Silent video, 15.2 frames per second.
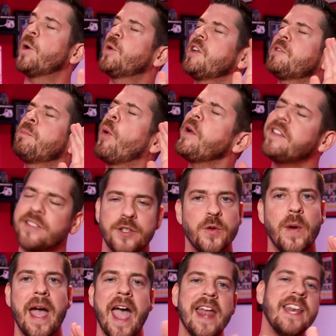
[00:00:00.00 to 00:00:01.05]
Bonus points
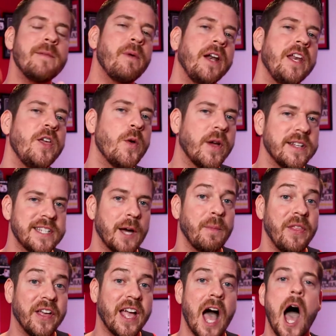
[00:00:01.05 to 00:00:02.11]
to anybody who can tell
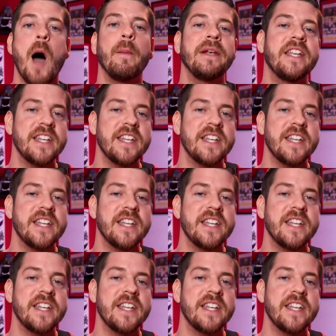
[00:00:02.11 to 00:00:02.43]
me the common